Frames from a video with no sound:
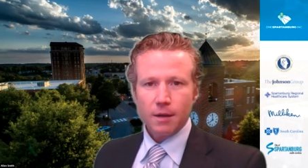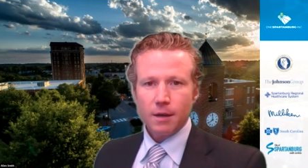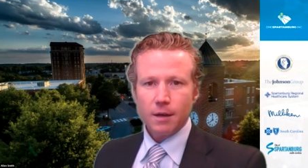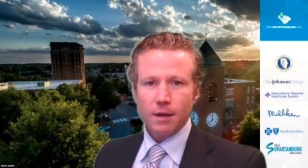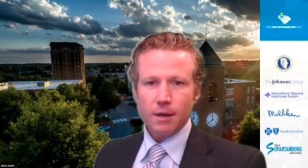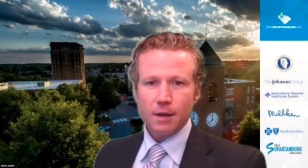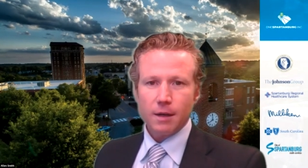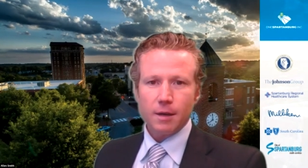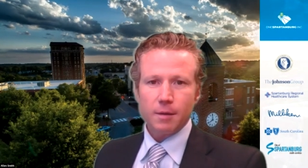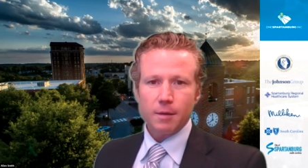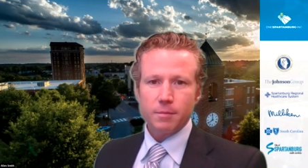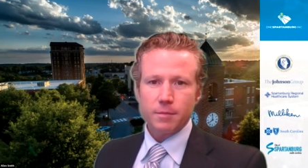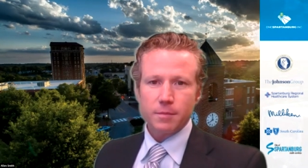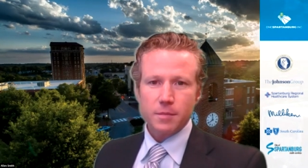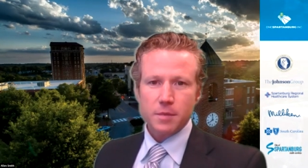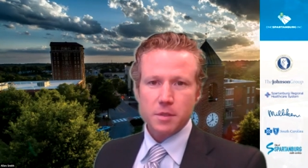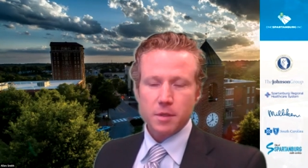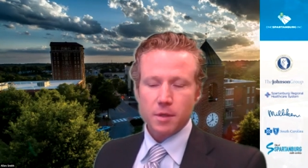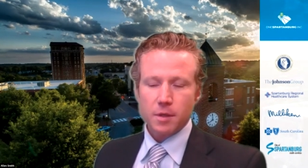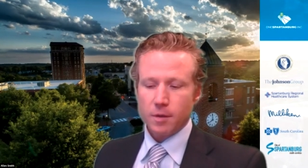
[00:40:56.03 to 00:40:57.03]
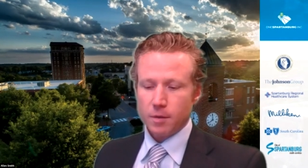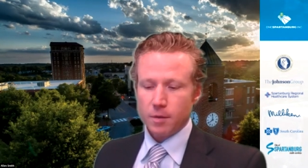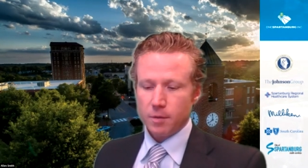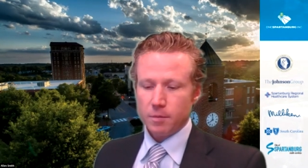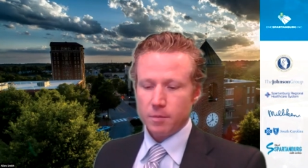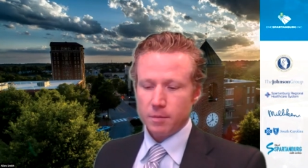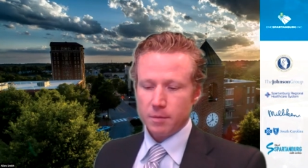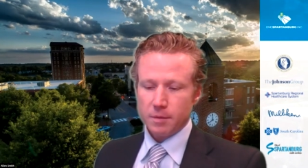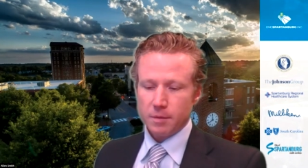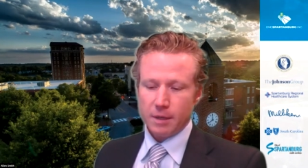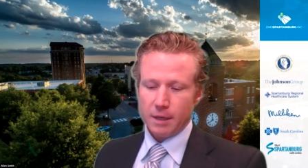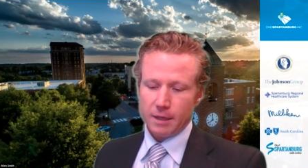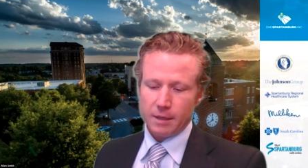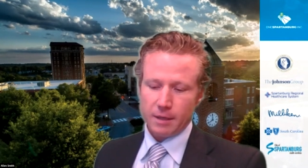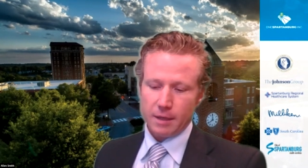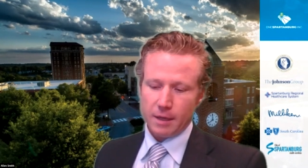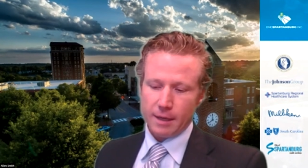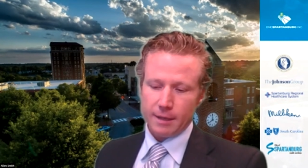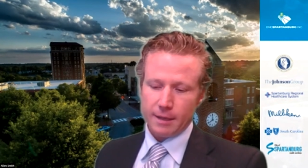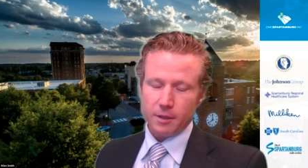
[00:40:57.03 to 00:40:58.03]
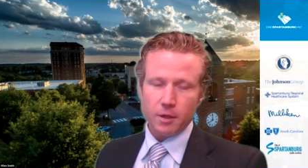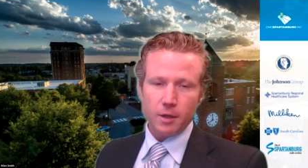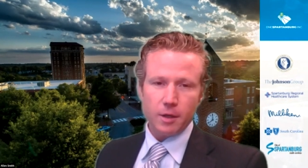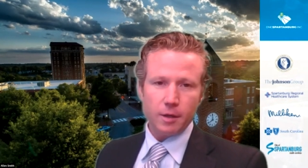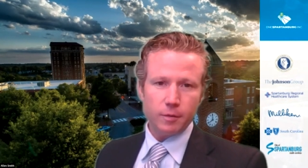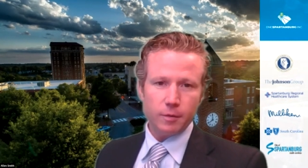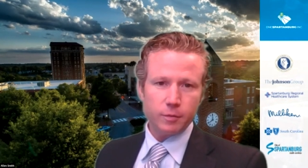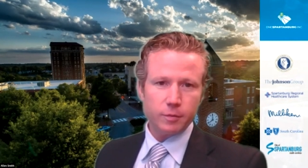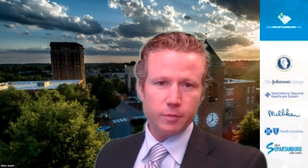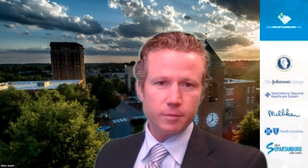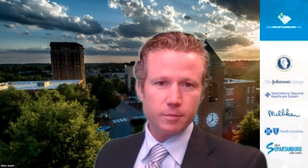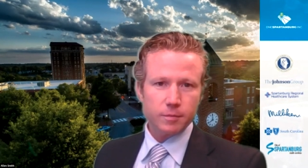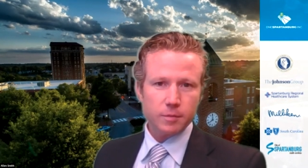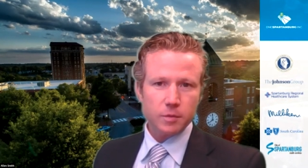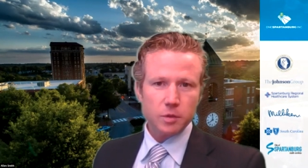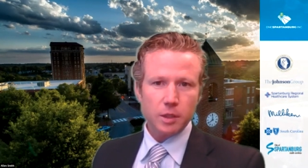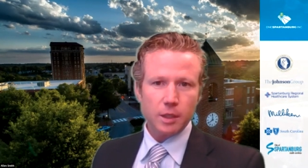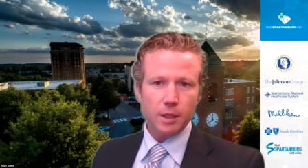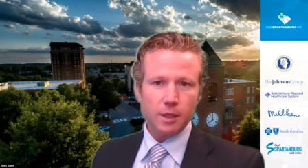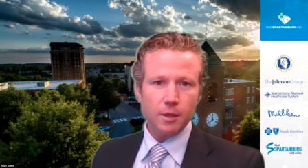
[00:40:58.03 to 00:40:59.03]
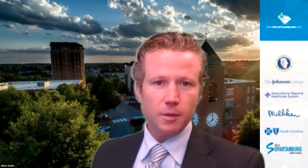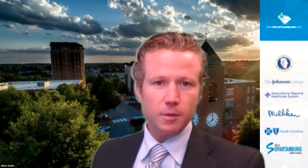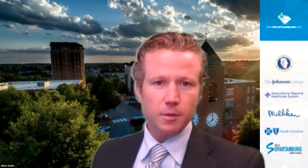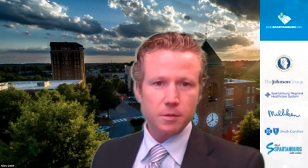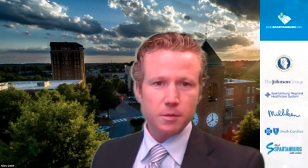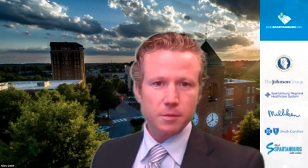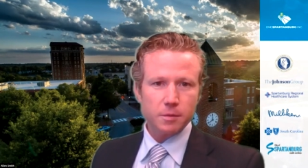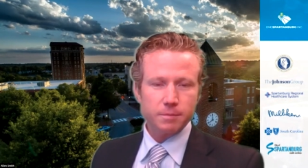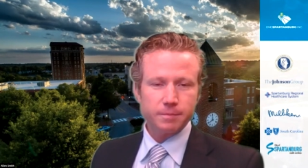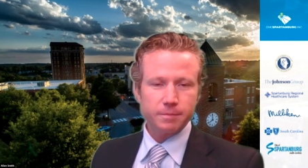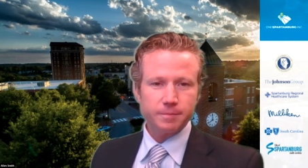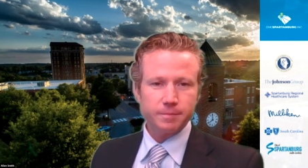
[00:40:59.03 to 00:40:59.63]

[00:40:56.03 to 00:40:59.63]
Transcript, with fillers: Um, so I, I love Chico's.